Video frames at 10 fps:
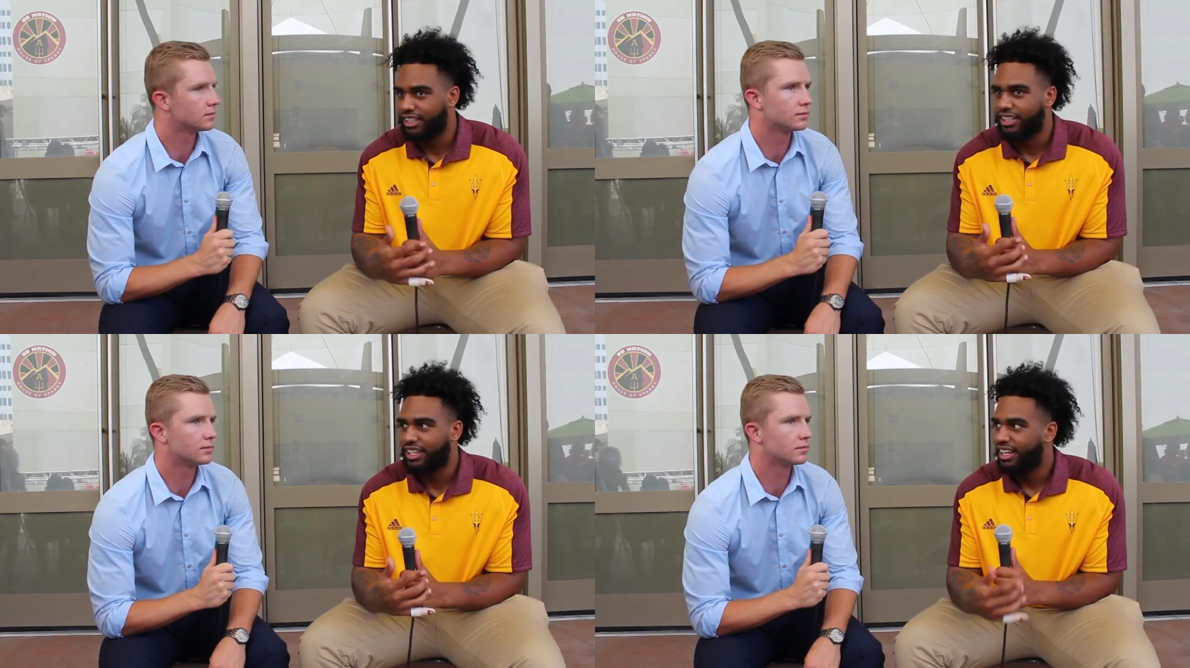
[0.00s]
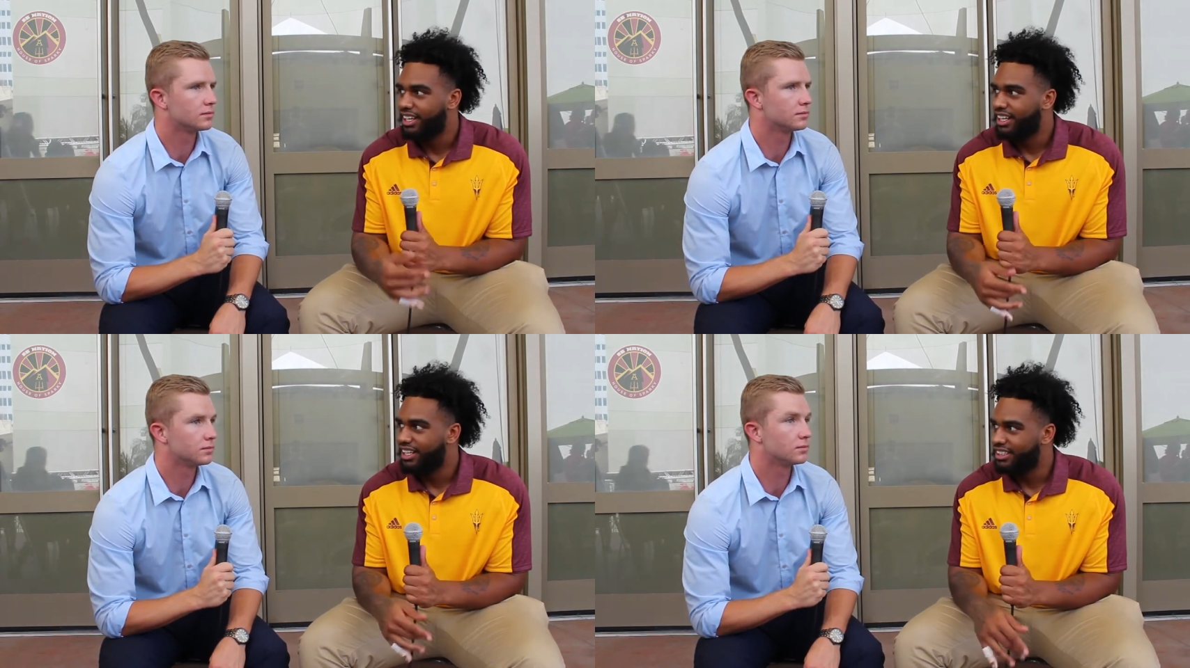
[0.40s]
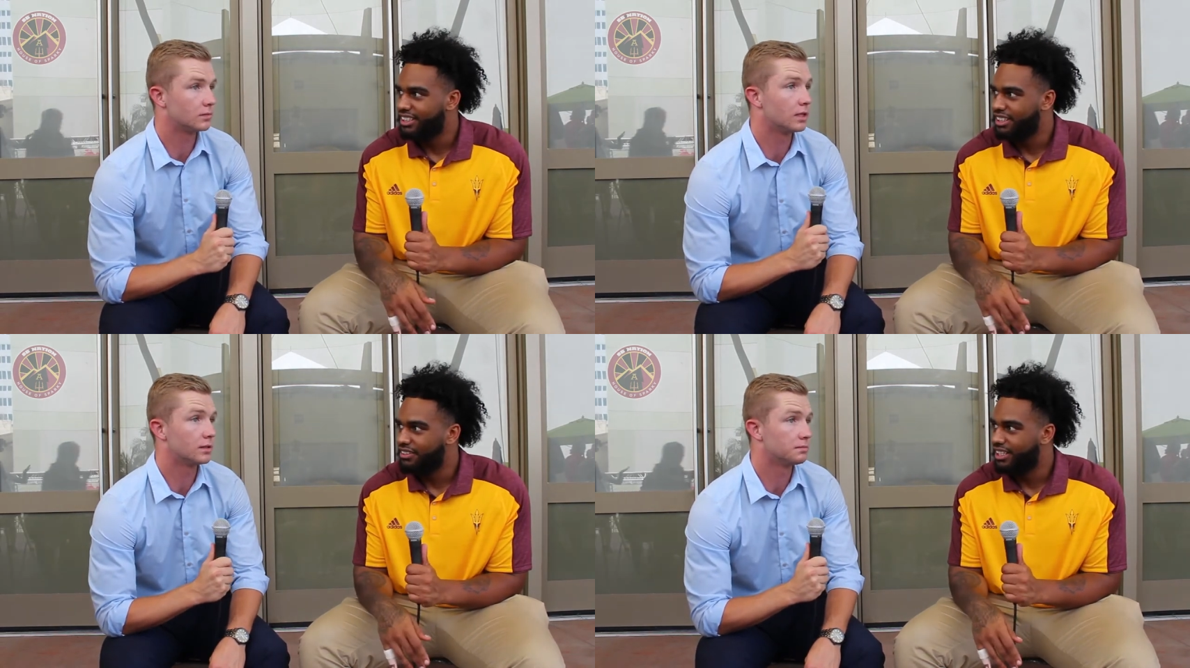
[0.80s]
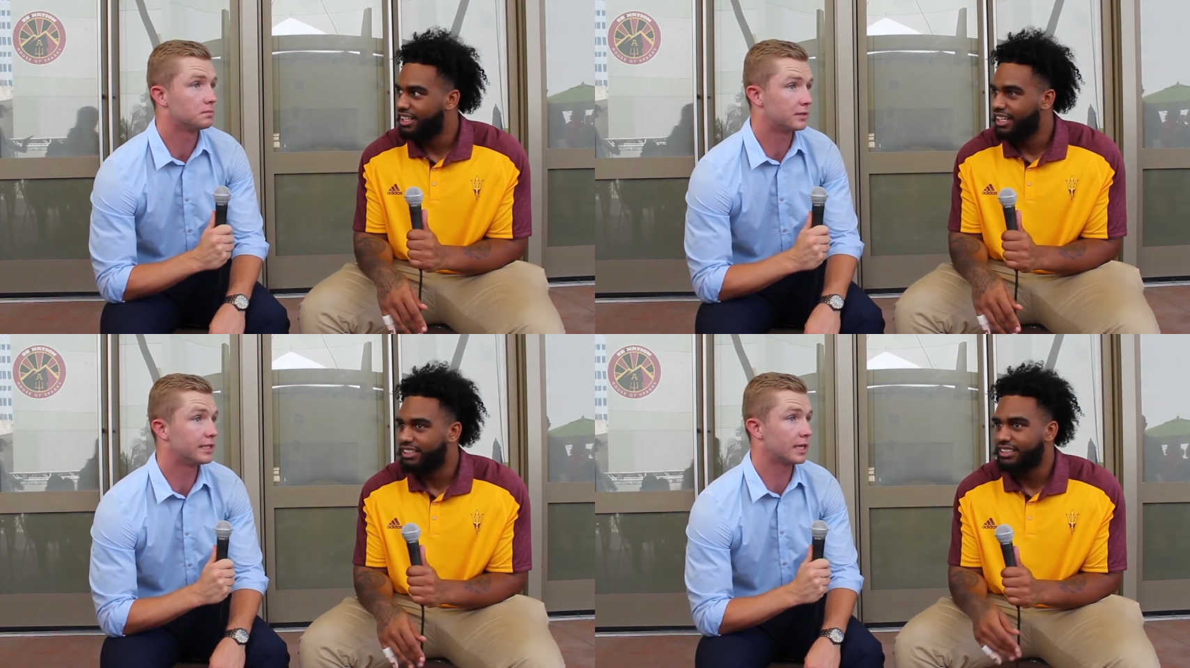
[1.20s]
Speaker 1: You know what I'm saying?
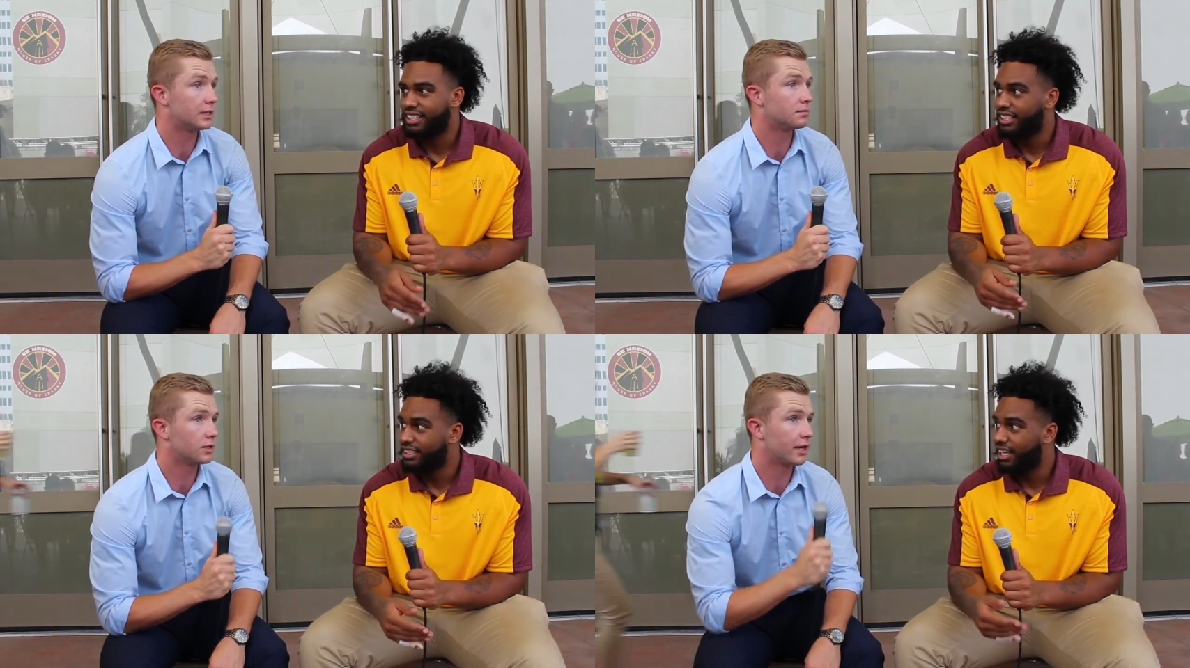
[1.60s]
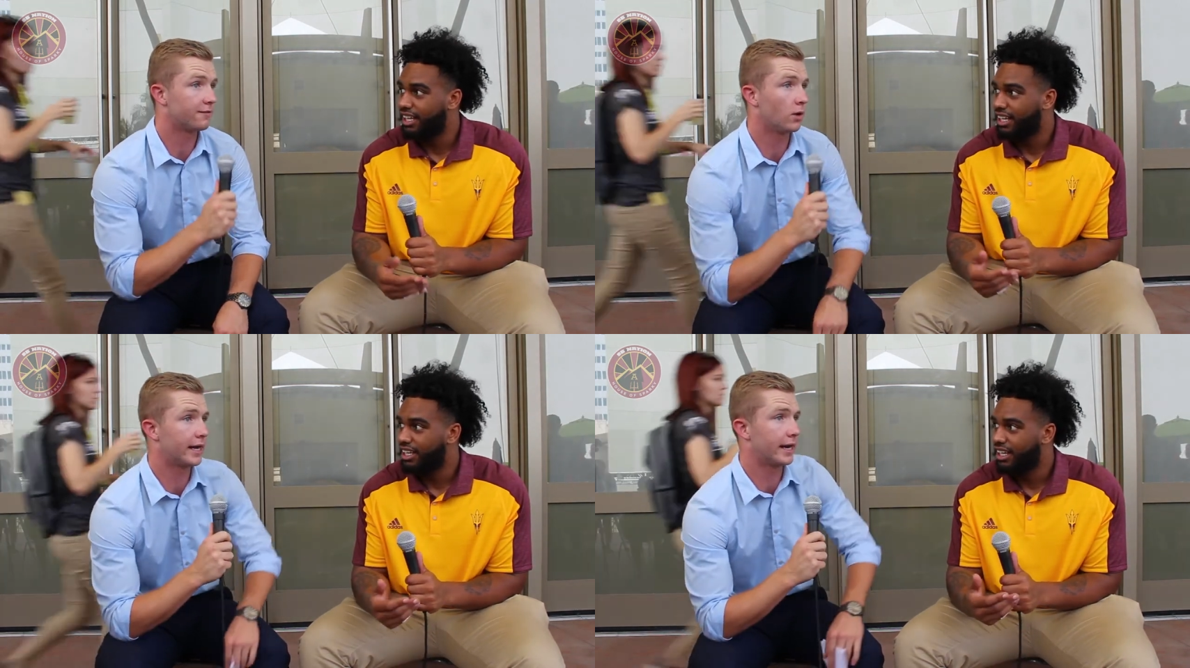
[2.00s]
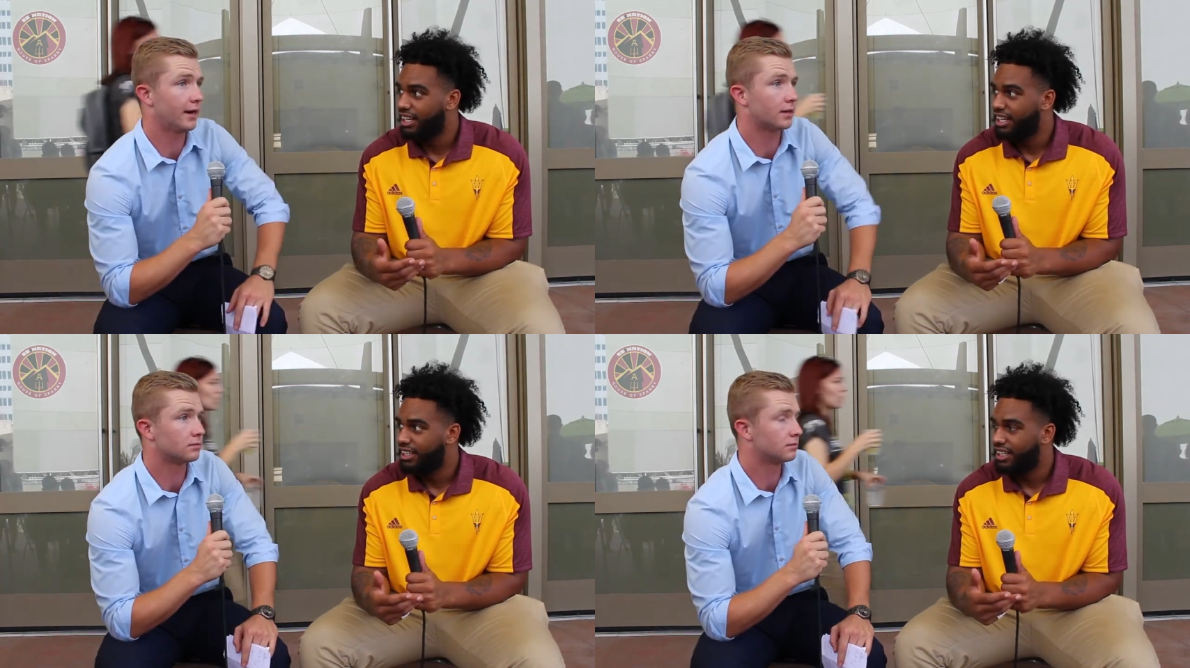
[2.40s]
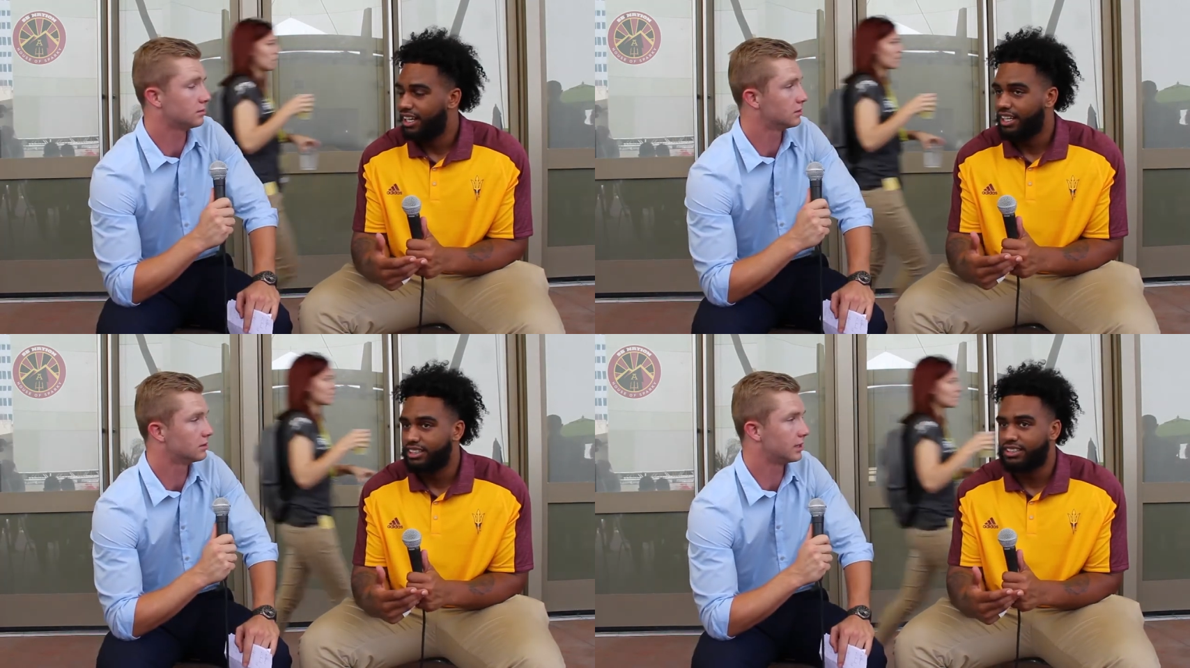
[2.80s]
It's, he's got got yeah. a full head of hair. Yeah,
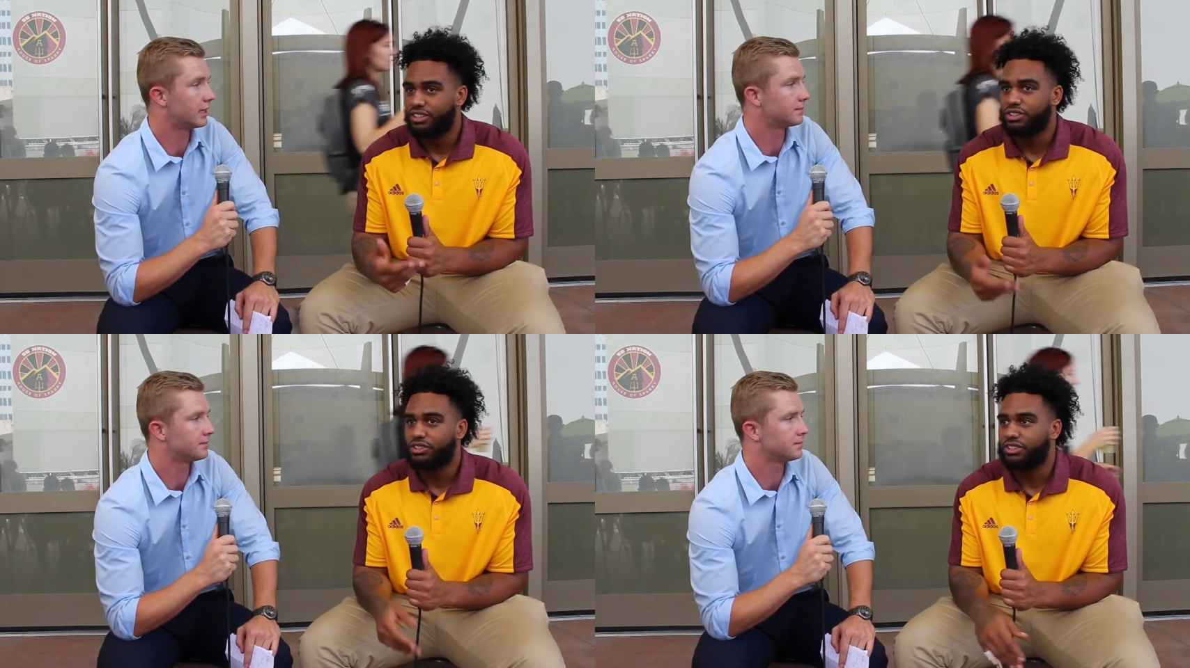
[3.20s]
his yeah. has